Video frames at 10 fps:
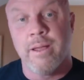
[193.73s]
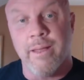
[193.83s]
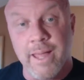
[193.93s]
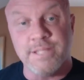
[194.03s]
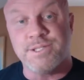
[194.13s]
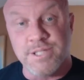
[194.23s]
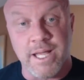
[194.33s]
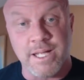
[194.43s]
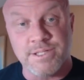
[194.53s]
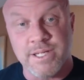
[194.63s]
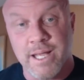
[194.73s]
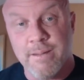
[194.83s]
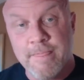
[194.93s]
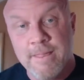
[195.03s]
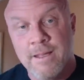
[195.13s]
HGH,
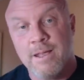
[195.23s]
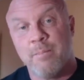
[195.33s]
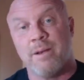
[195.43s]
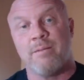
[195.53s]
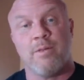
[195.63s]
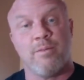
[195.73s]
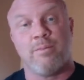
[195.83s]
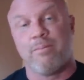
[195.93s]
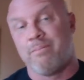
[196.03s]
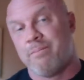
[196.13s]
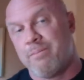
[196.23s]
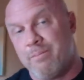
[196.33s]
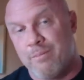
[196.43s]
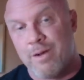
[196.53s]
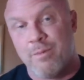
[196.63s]
okay? But one
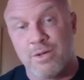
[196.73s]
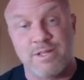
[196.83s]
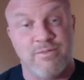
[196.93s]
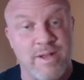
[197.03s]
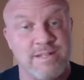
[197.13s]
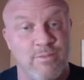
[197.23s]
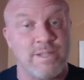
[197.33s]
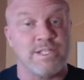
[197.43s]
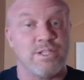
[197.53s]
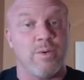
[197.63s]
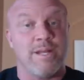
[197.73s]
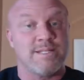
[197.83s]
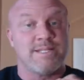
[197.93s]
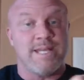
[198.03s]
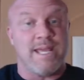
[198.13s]
of the most effective ways to do it
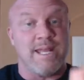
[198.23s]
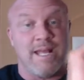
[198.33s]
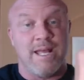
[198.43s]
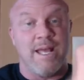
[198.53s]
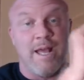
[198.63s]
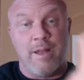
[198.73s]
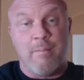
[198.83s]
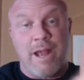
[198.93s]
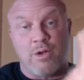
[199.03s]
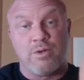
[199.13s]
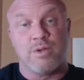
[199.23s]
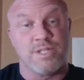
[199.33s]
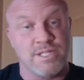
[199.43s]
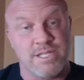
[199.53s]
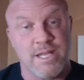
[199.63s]
is to take it in
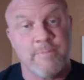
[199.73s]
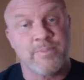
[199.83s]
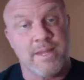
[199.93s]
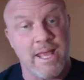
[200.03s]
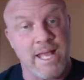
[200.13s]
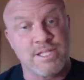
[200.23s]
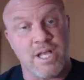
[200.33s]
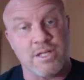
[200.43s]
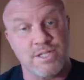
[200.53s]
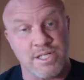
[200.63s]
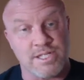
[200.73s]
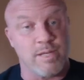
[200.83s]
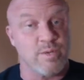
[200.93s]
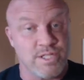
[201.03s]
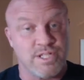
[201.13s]
microdoses exogenously,
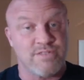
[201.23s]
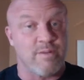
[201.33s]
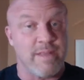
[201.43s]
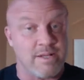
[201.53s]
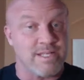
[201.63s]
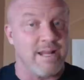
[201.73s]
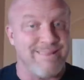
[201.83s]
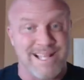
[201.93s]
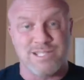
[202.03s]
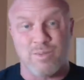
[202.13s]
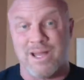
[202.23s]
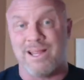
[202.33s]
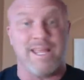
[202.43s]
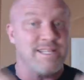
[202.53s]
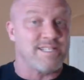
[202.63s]
which is just from the outside. And that's why
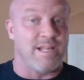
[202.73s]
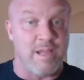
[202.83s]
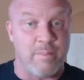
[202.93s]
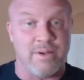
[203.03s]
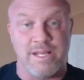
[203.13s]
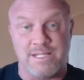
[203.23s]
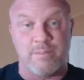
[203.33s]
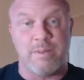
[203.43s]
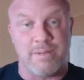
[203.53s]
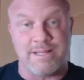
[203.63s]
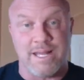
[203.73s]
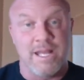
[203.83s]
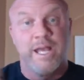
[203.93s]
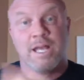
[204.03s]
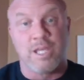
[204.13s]
like celebrities and people like that
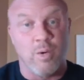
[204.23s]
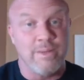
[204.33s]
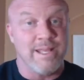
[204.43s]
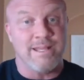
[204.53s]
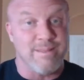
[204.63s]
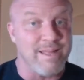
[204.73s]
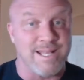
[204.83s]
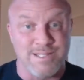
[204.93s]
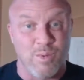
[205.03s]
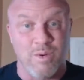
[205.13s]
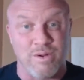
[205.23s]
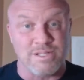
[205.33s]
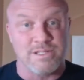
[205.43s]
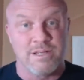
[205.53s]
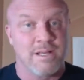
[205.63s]
go and they get the thing, because it
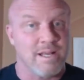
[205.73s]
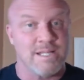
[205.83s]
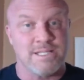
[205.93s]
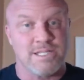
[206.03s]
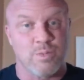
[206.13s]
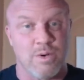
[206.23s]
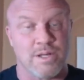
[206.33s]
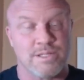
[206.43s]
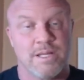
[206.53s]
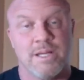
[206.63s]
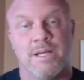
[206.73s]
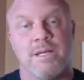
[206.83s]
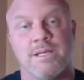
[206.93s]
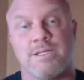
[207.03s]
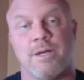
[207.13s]
works. Guys, it just works.
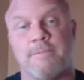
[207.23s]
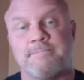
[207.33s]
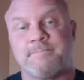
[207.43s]
So